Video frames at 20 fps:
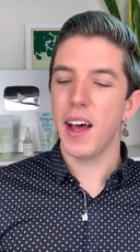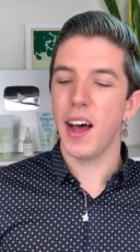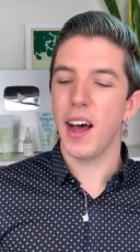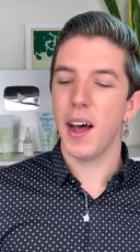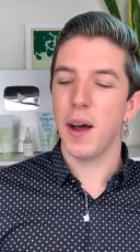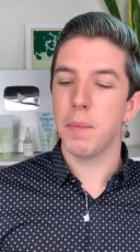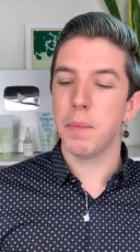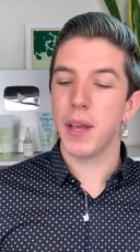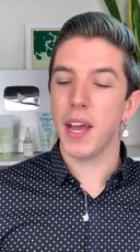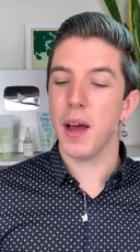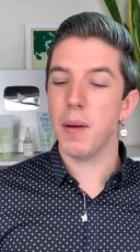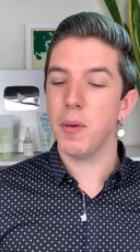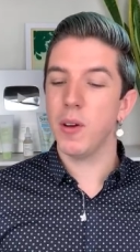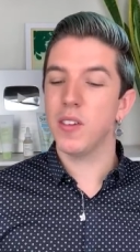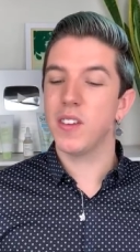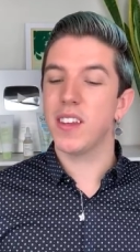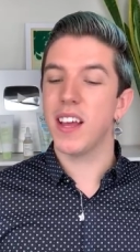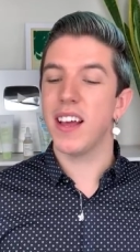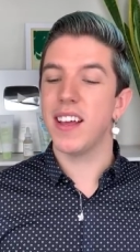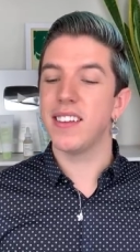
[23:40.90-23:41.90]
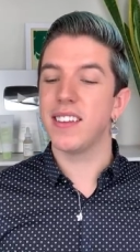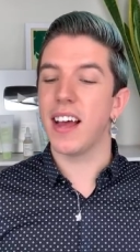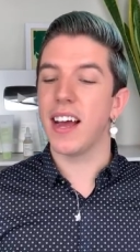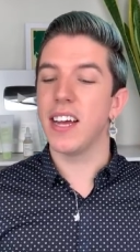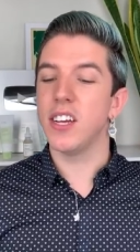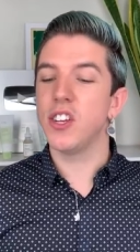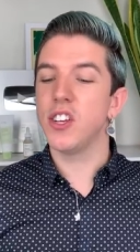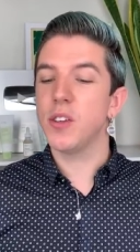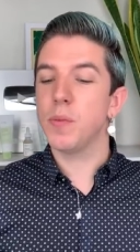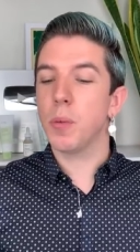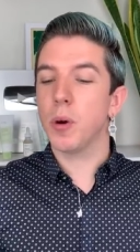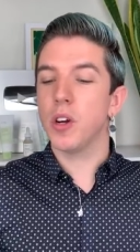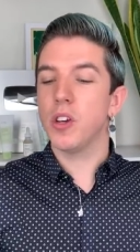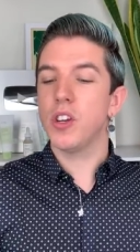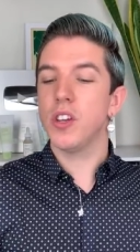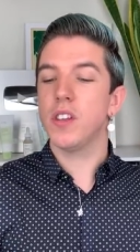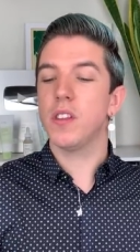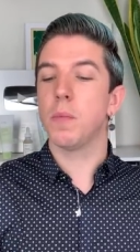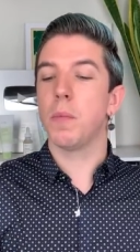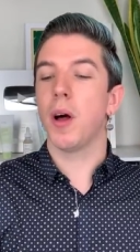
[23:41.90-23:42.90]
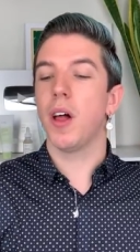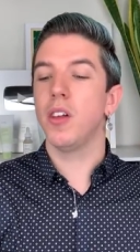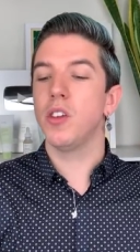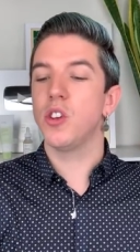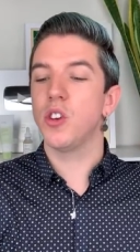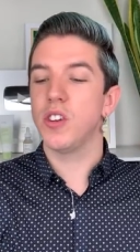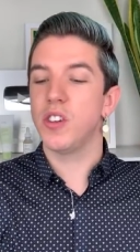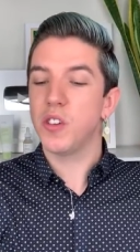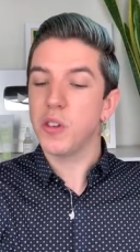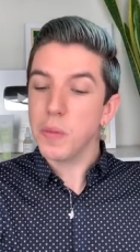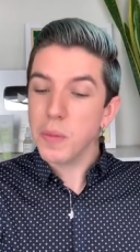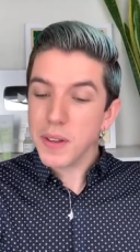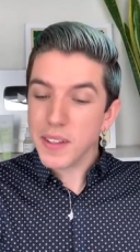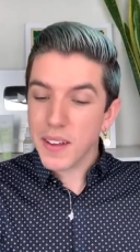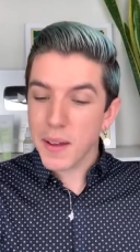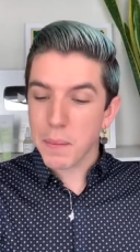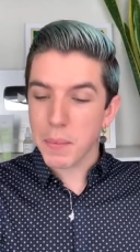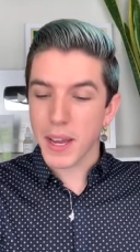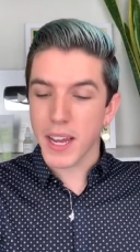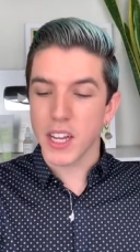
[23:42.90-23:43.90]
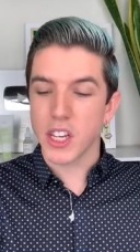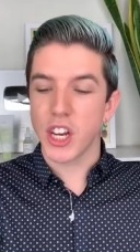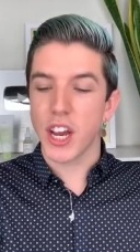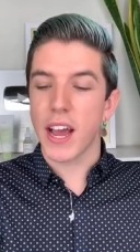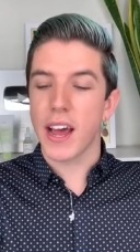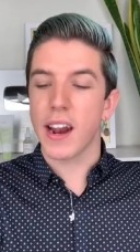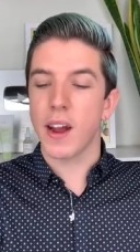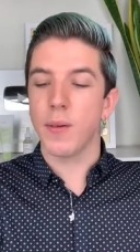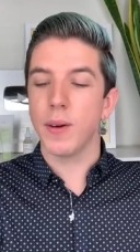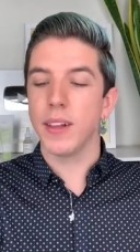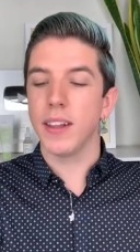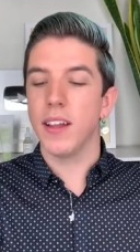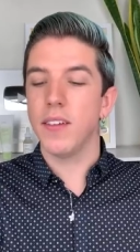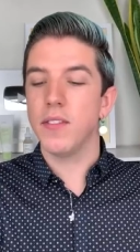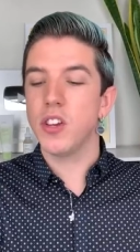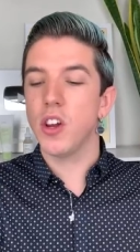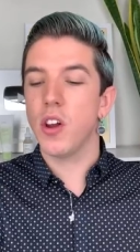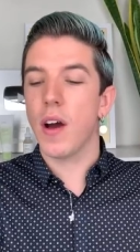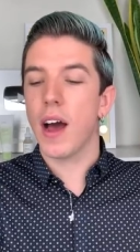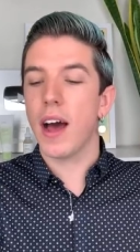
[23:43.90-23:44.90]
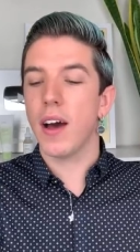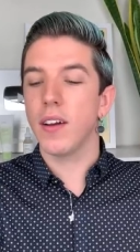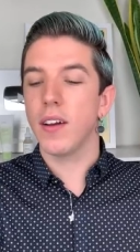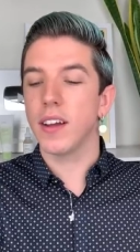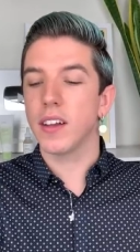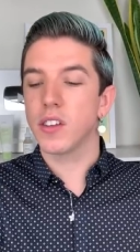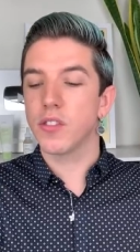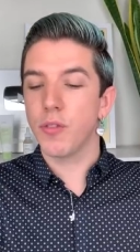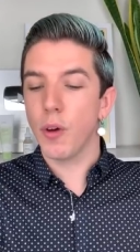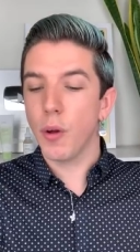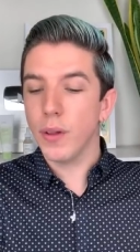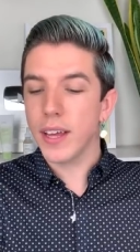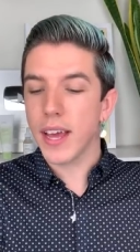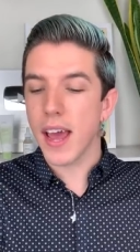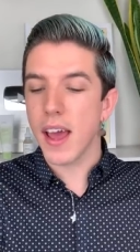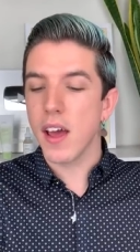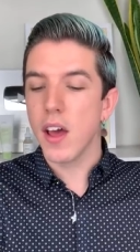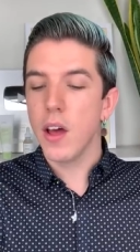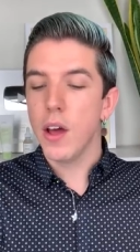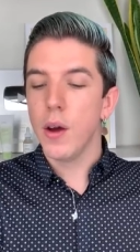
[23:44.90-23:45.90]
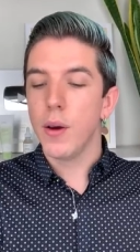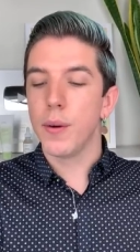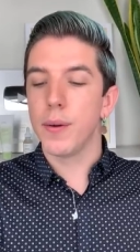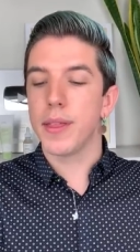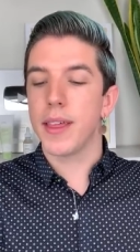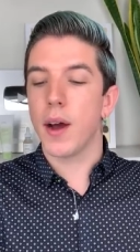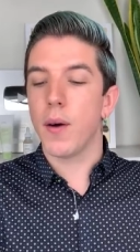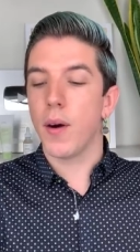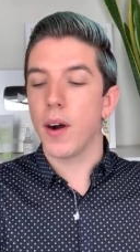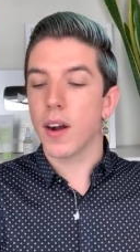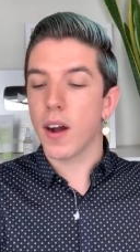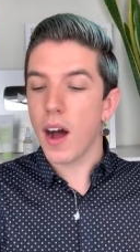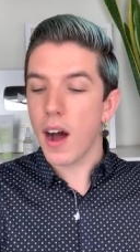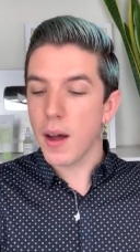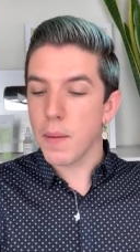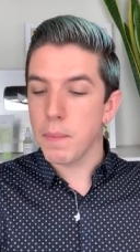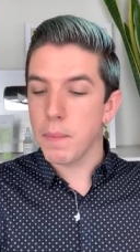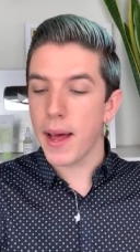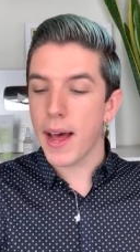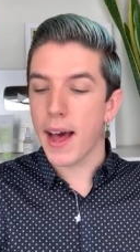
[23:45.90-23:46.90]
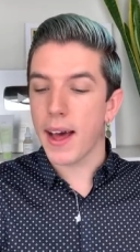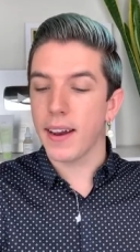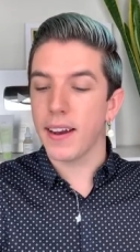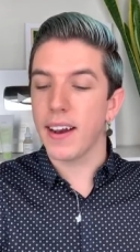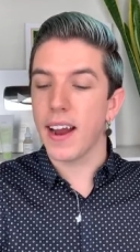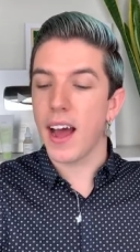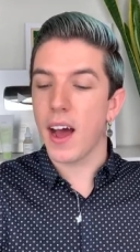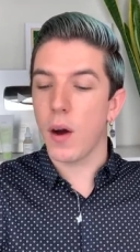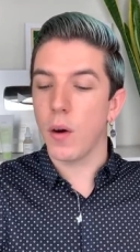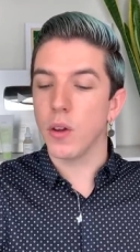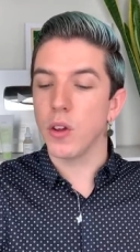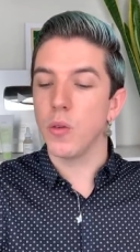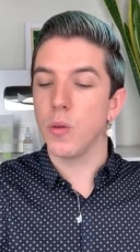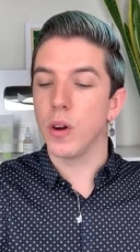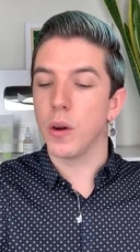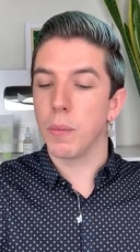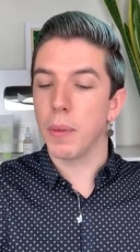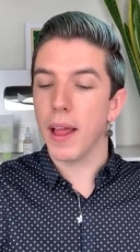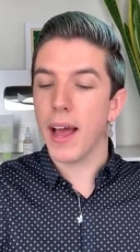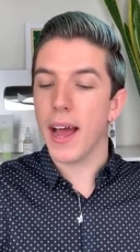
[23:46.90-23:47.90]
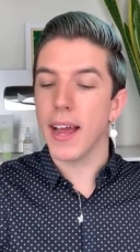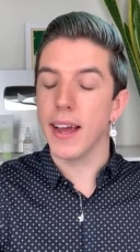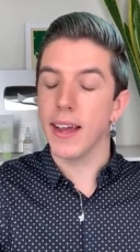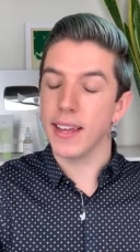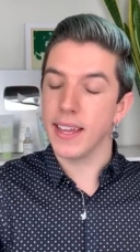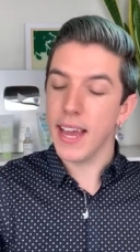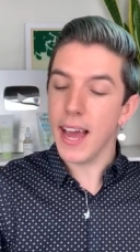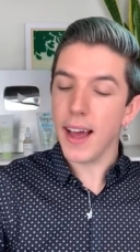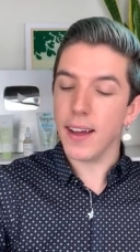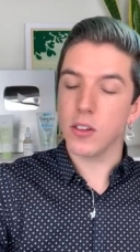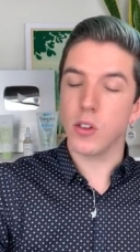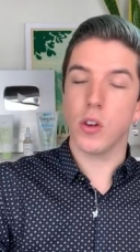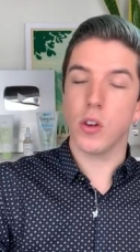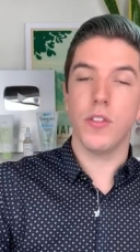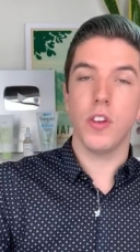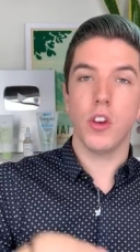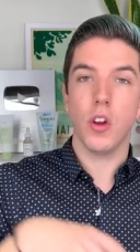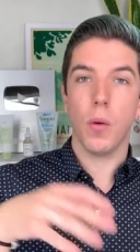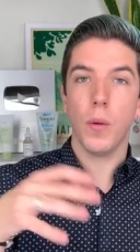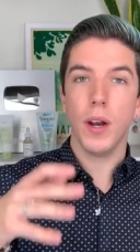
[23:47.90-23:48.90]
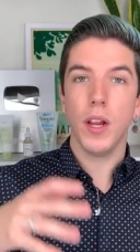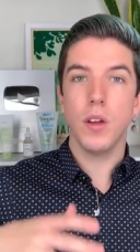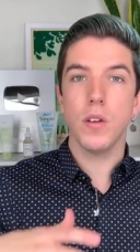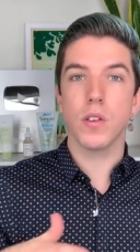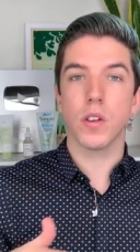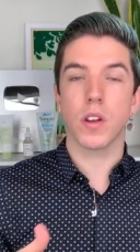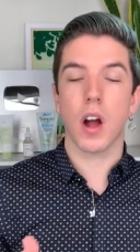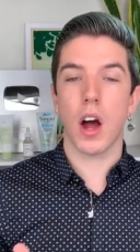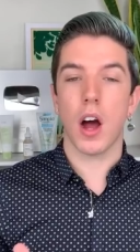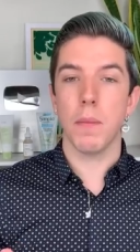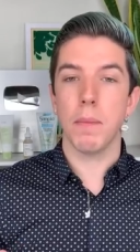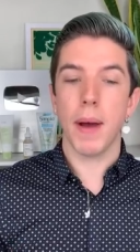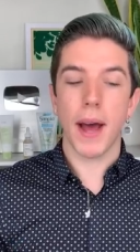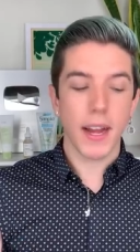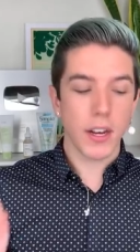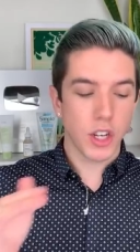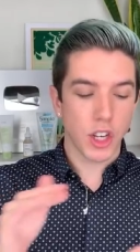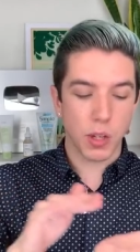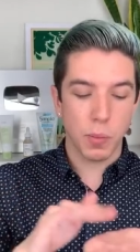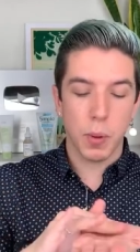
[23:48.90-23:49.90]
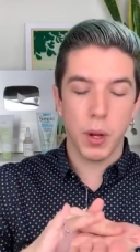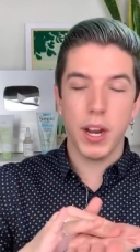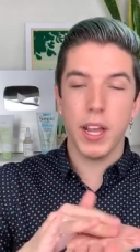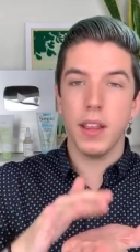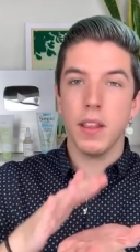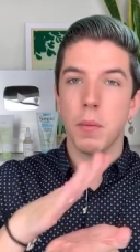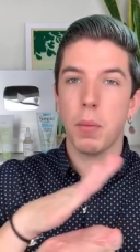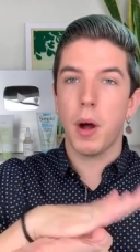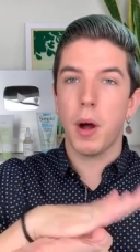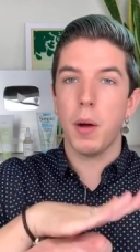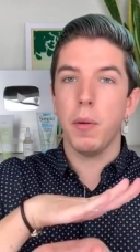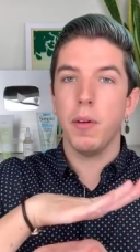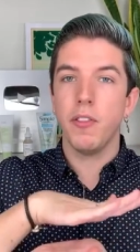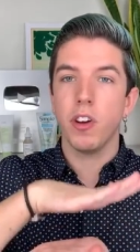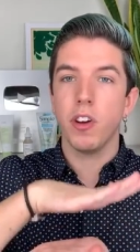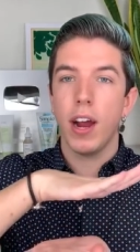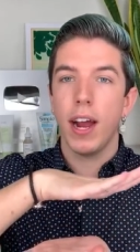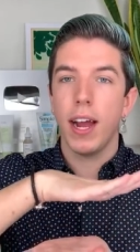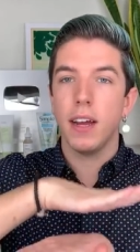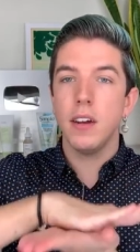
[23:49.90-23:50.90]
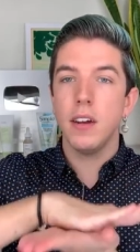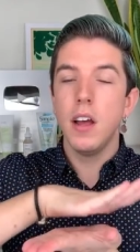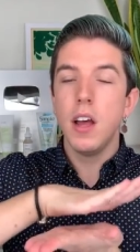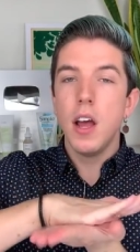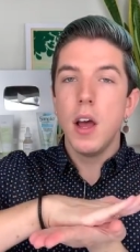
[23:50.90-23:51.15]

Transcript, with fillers: Um, Biamo says, I just purchased the Paula's Choice 2% BHA and I would love to know how to exfoliate without a cotton pad and how you would apply it. Yeah, so if you don't want to use a cotton pad, just put it in the palm of your hand,